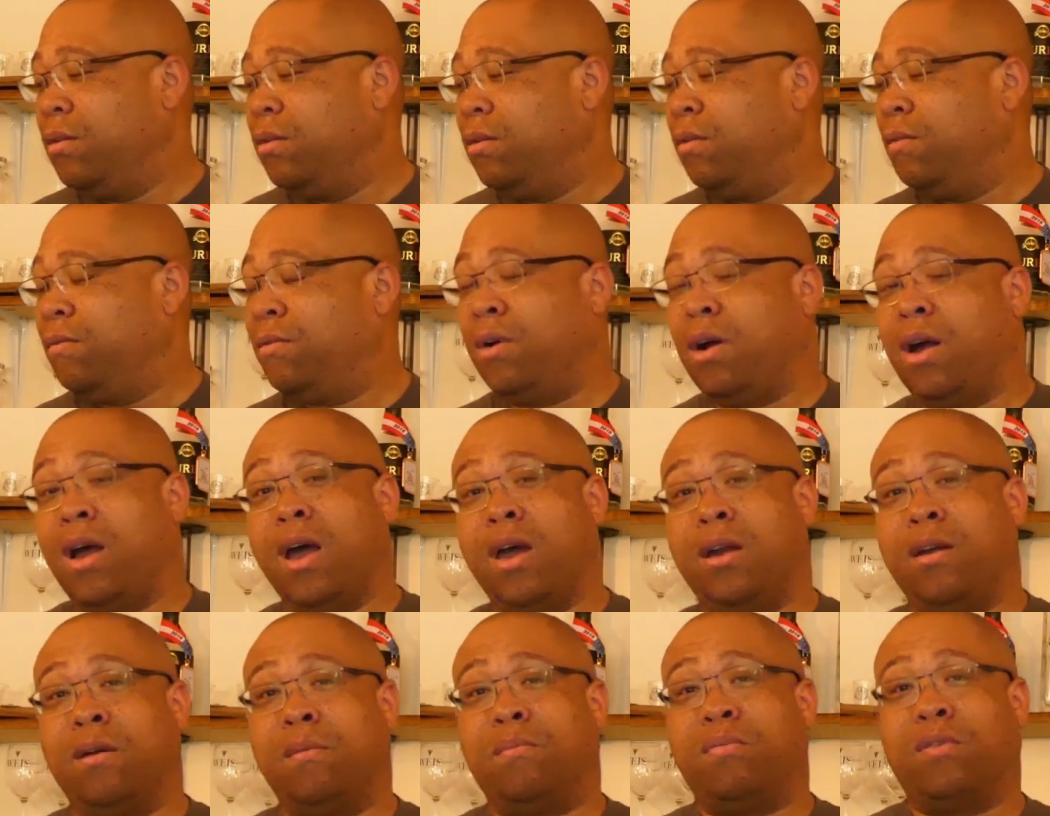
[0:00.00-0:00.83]
For one
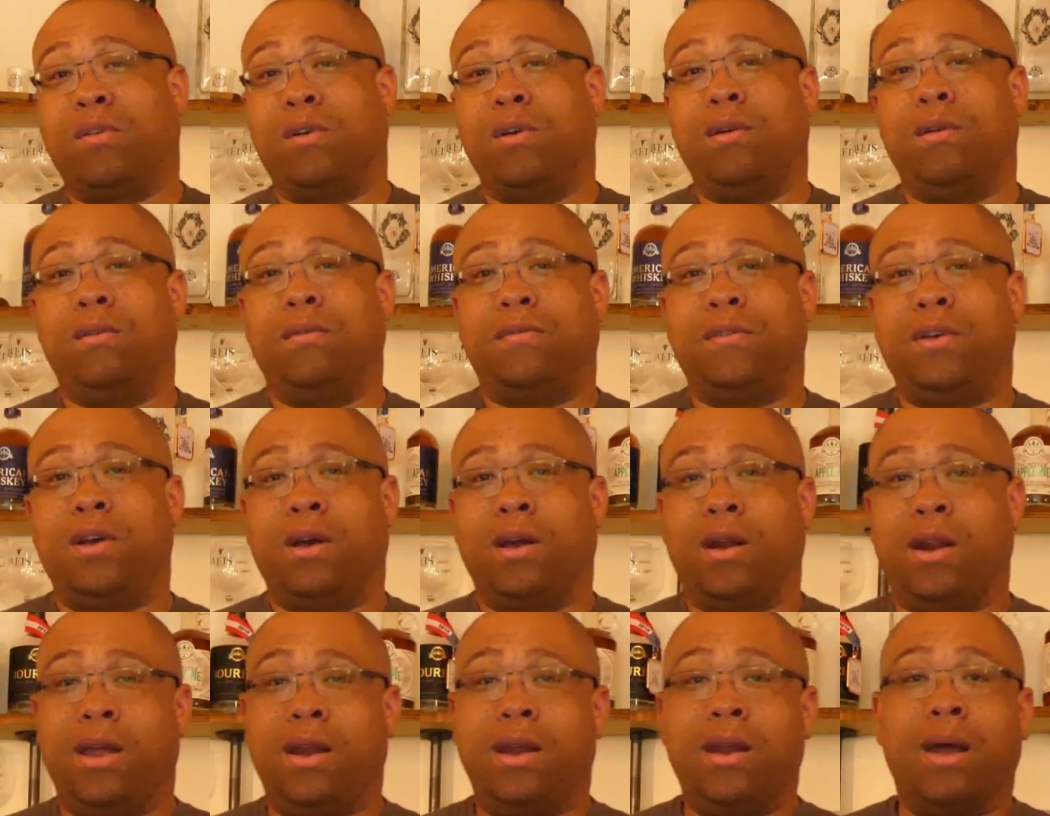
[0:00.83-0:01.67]
hundred proof, you're
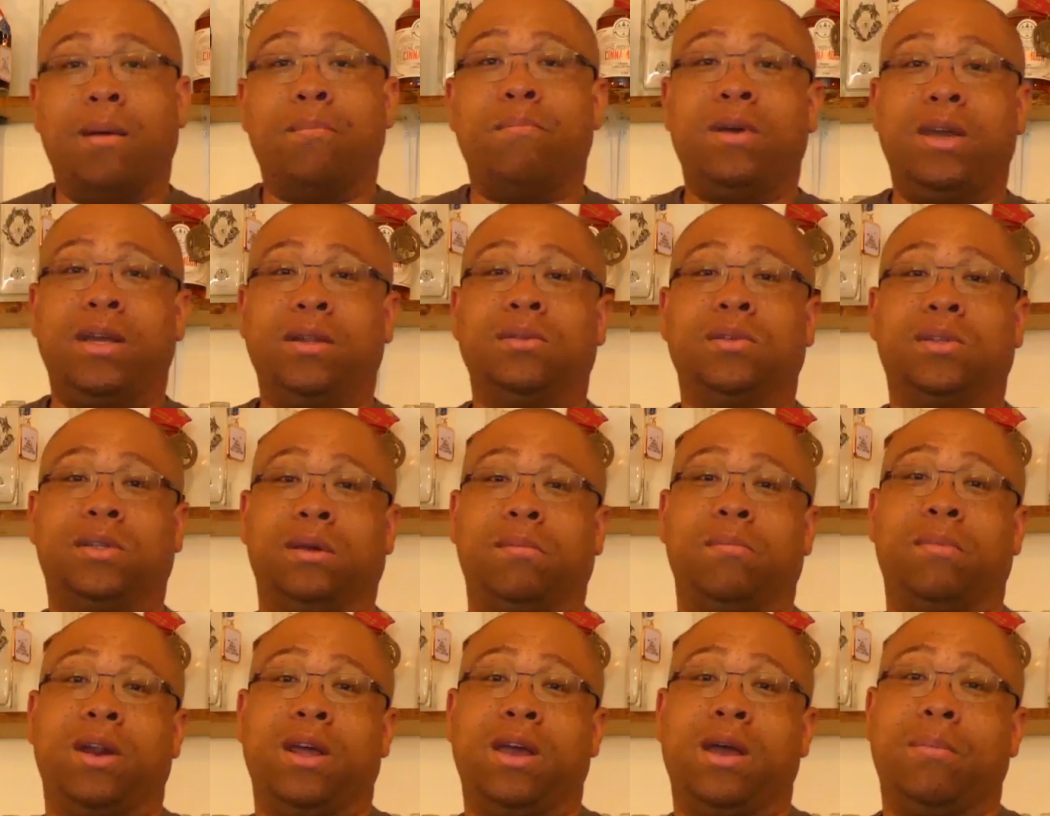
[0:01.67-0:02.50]
going to end up beating
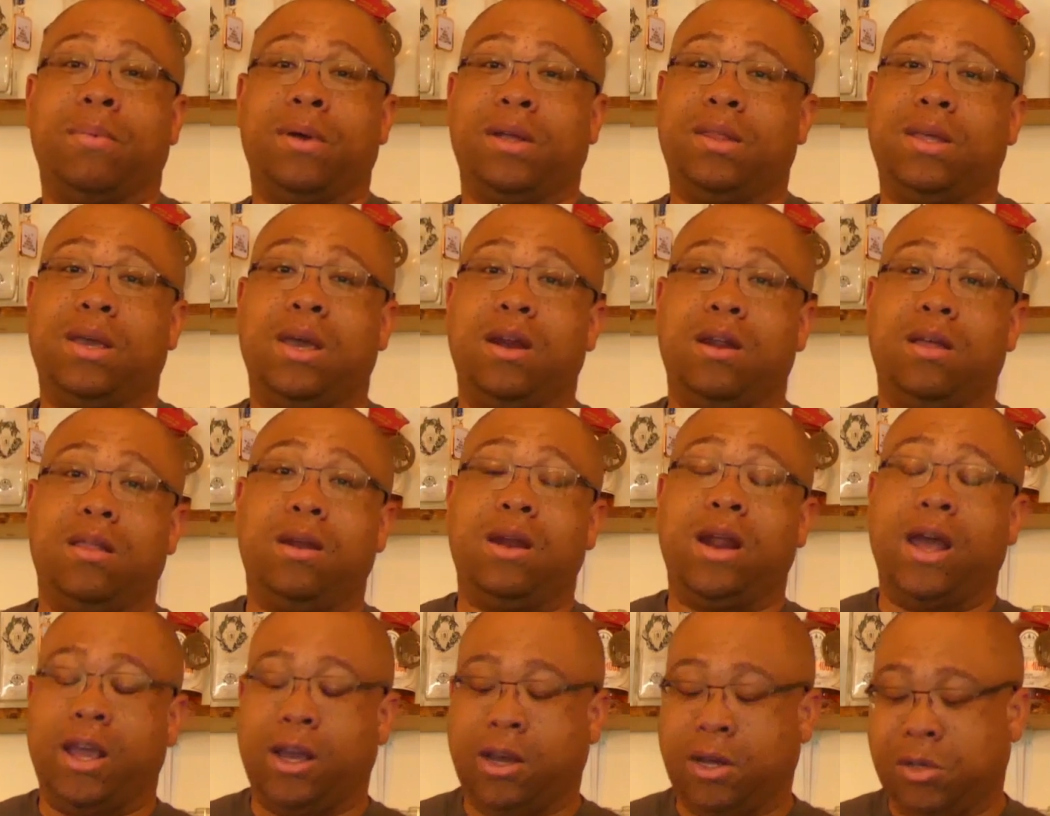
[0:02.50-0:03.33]
somebody up at the end of the
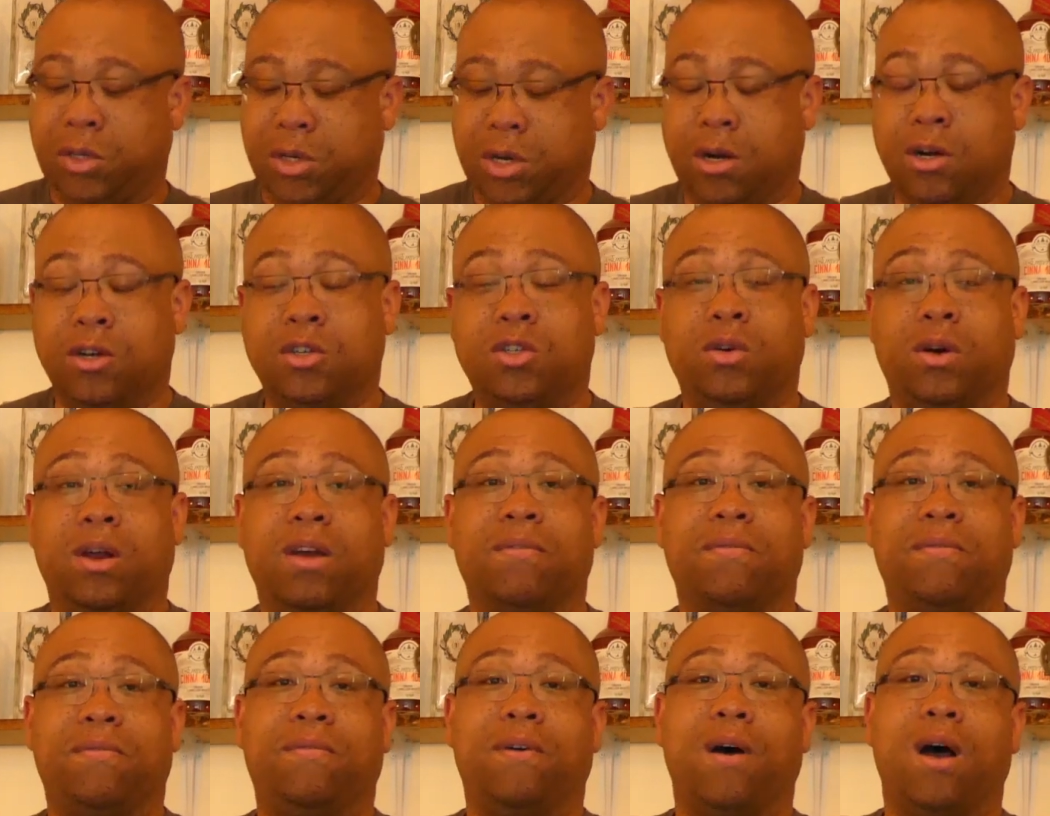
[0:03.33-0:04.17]
night, because you're going to
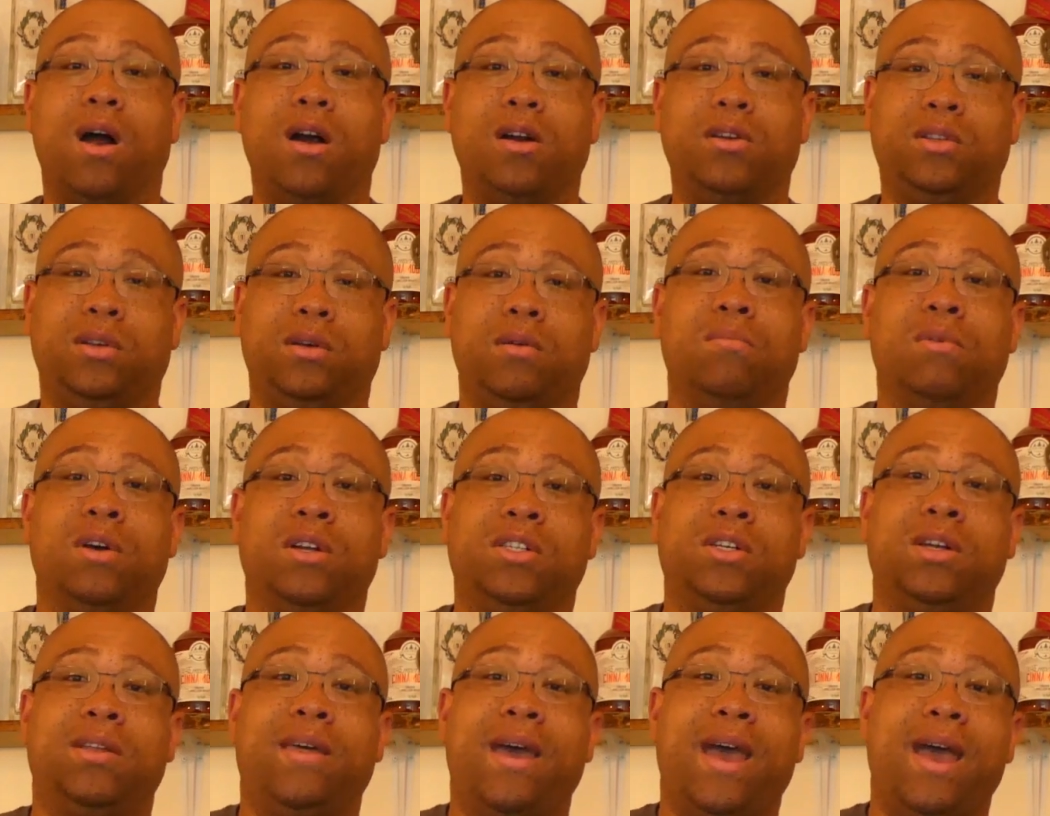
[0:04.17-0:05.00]
drink far too
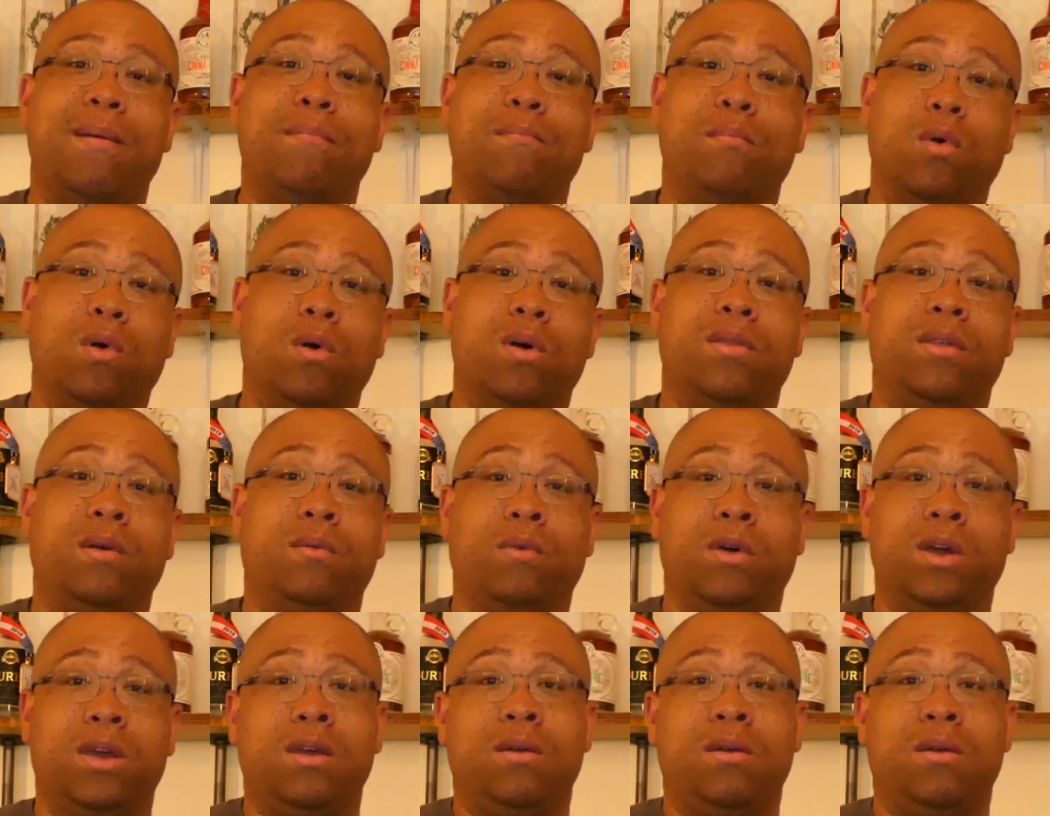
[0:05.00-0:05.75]
much of that, more than what